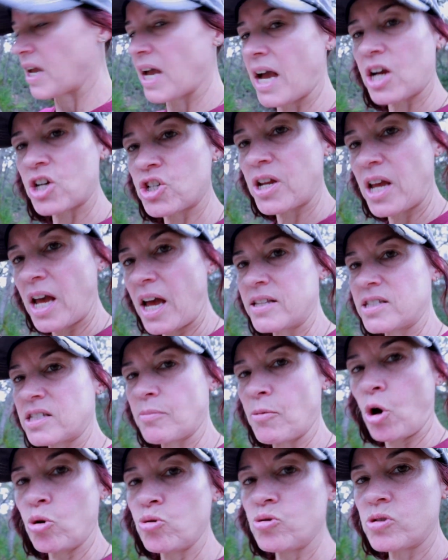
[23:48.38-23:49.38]
actually had some
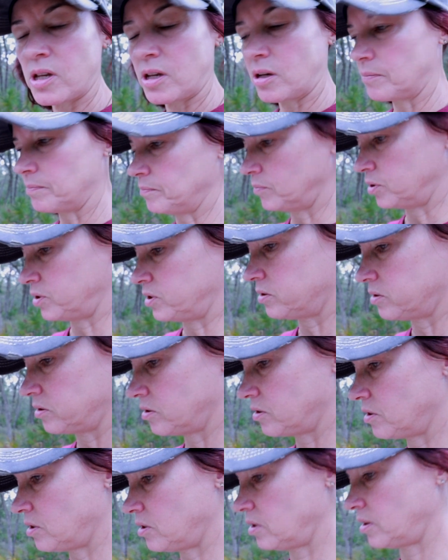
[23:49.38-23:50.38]
osium
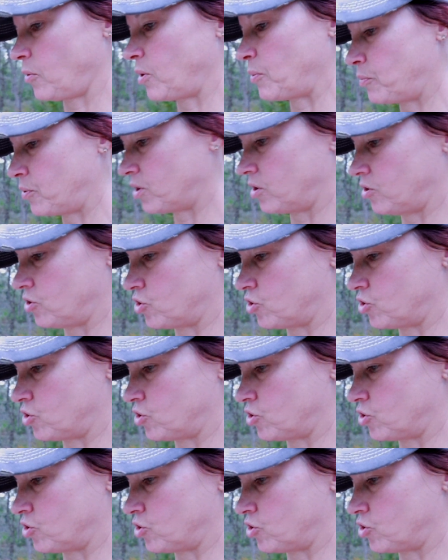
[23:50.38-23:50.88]
that we put in the